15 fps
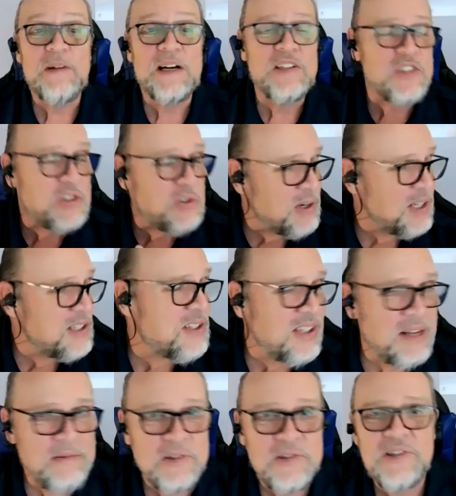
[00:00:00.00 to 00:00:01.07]
My stress
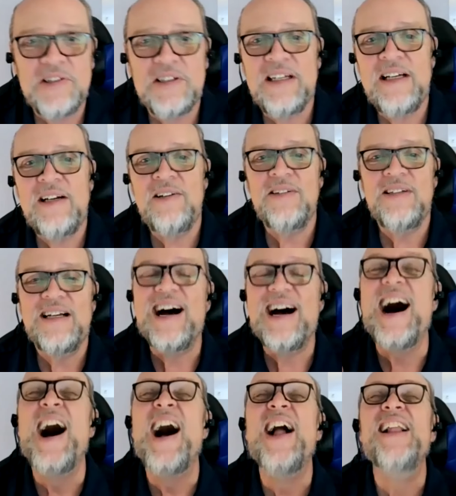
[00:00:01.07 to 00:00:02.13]
levels are down
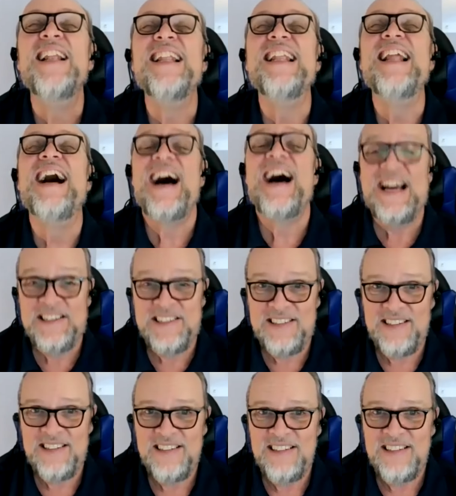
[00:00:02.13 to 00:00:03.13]
a lot,